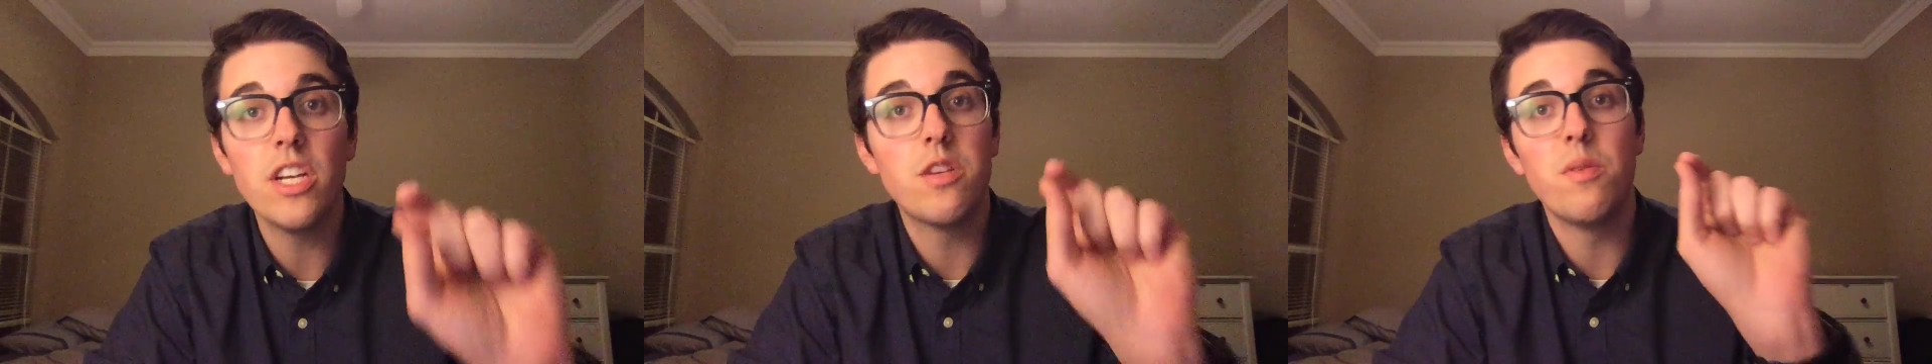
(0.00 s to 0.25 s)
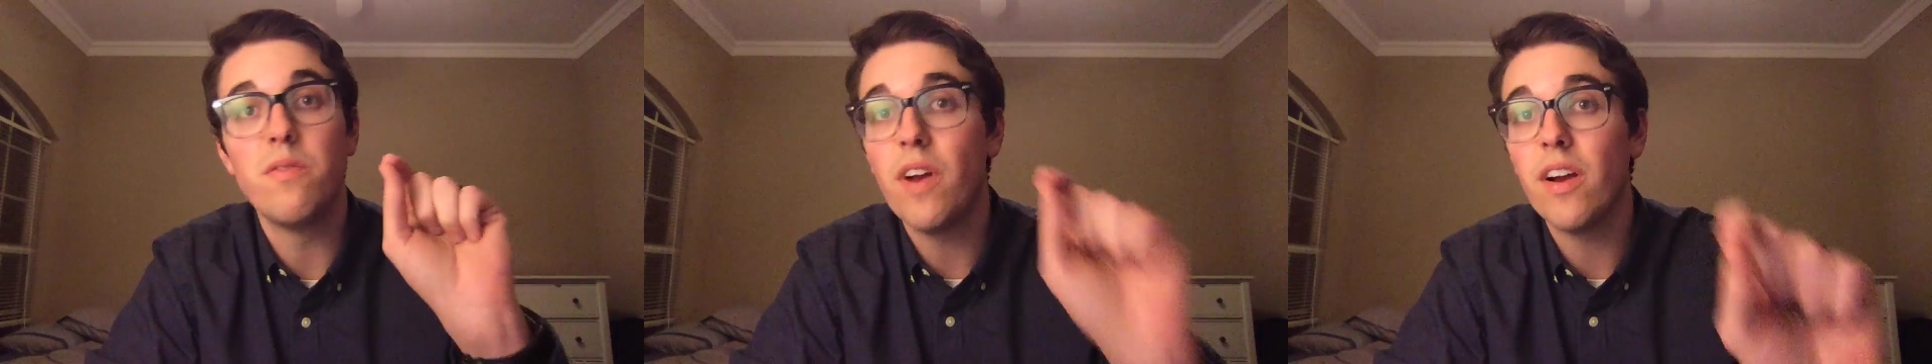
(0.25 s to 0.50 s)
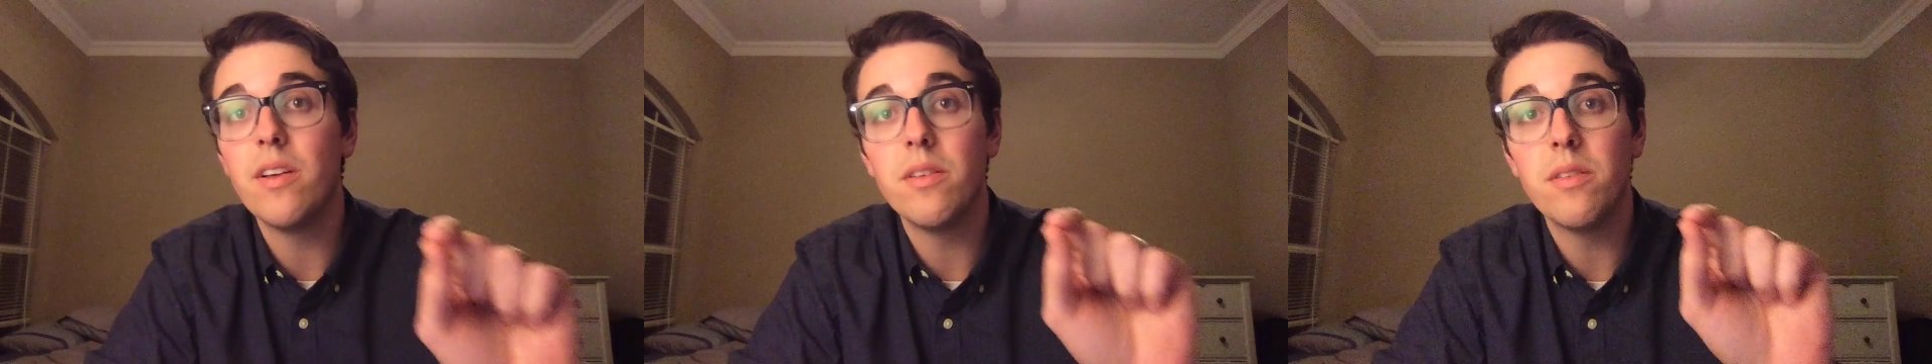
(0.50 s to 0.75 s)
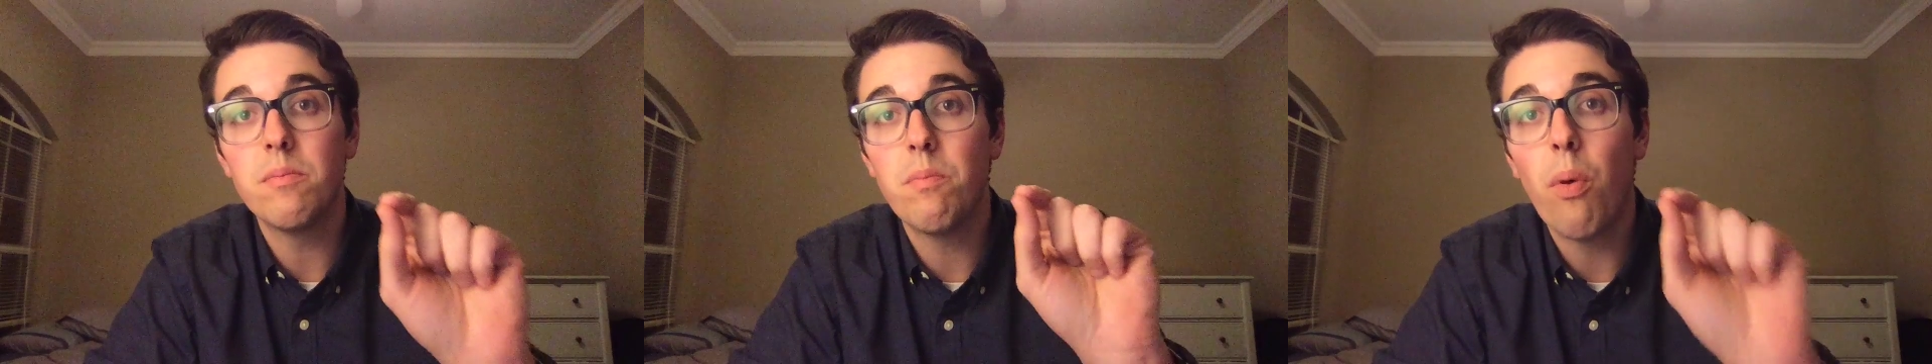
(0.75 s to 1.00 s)
It should be
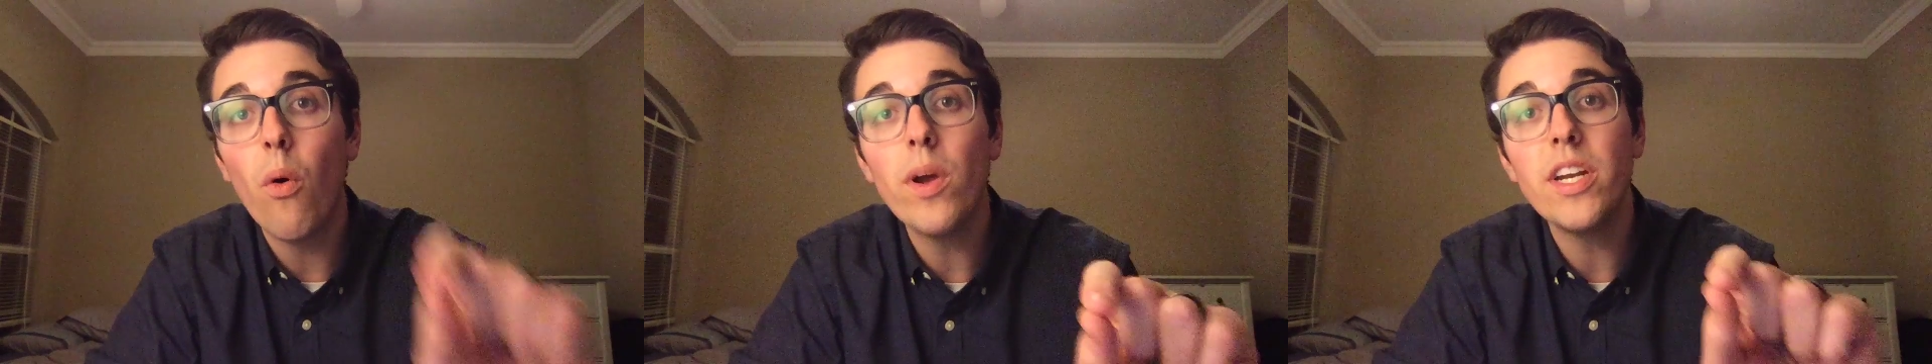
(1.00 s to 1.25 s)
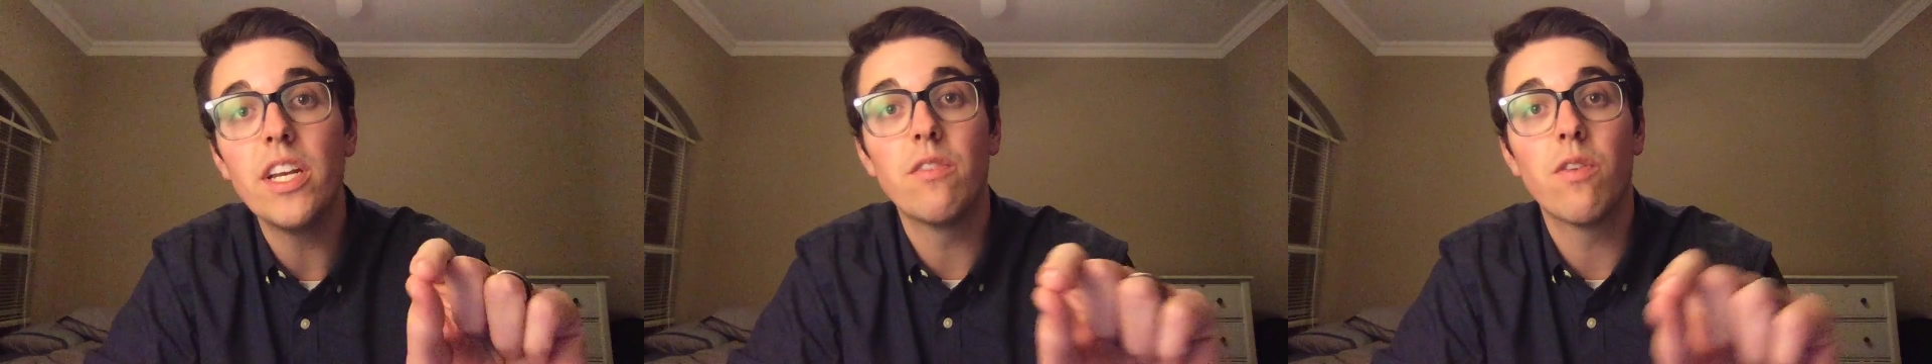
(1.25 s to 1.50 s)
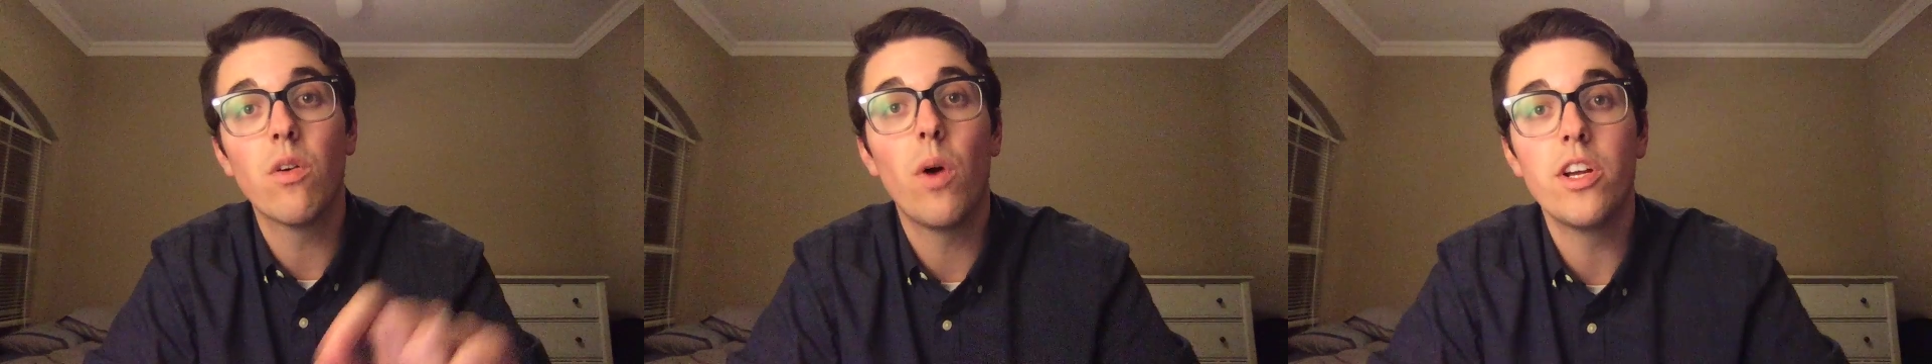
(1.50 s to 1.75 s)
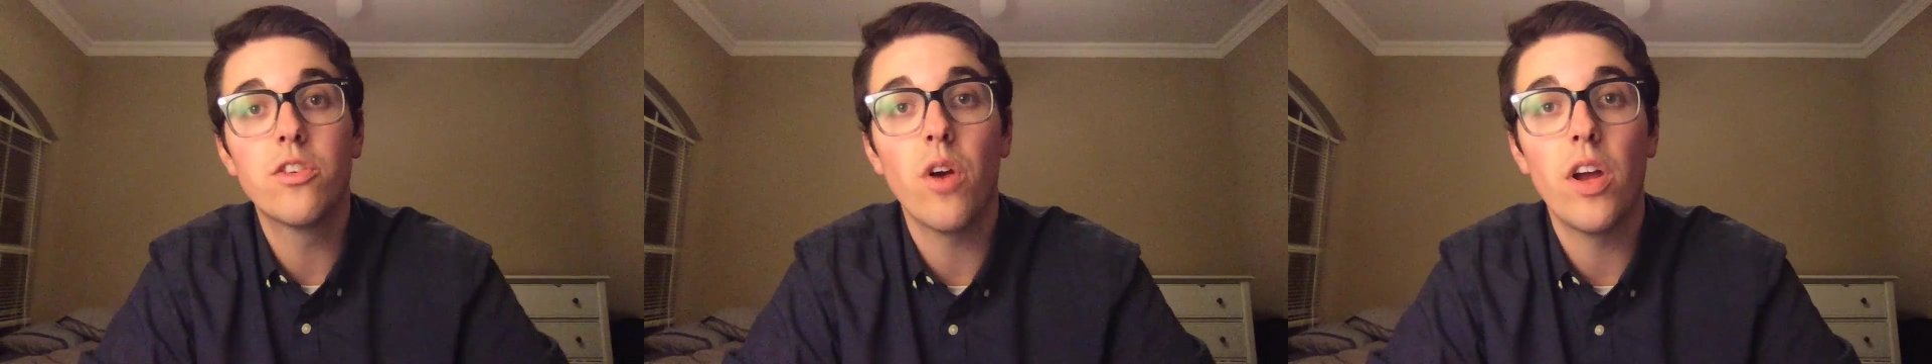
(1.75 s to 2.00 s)
very pointed for what
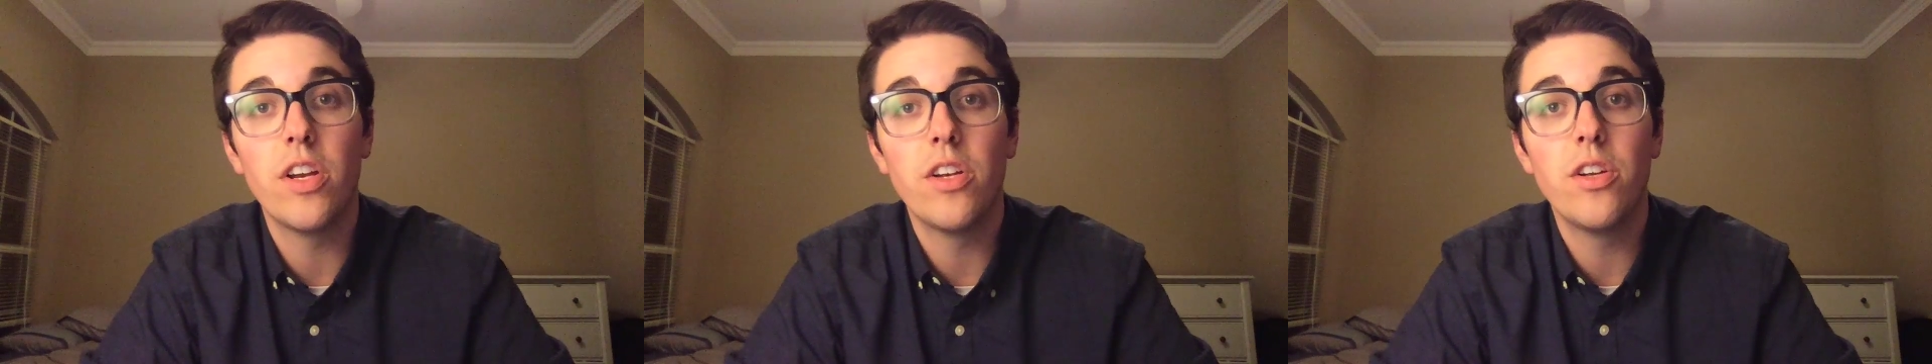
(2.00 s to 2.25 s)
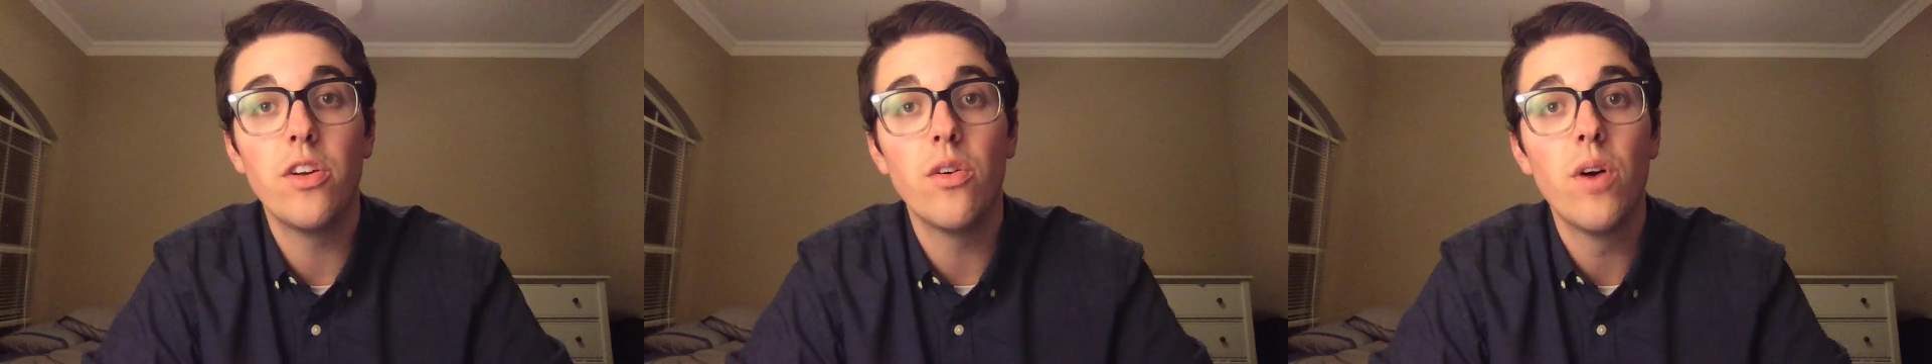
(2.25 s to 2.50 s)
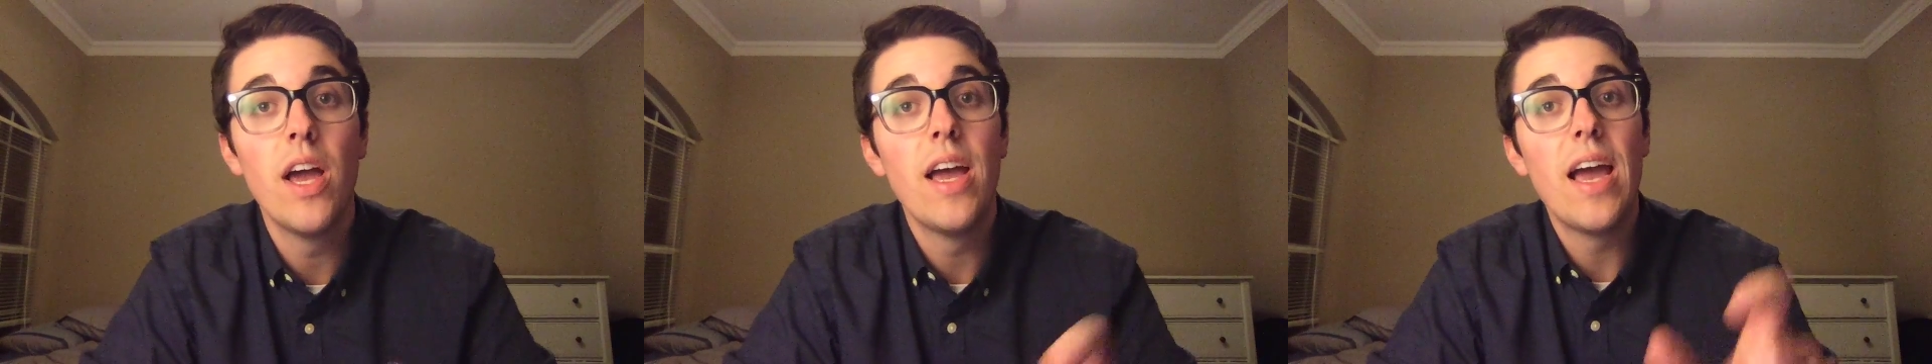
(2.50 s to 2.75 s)
you're trying to do.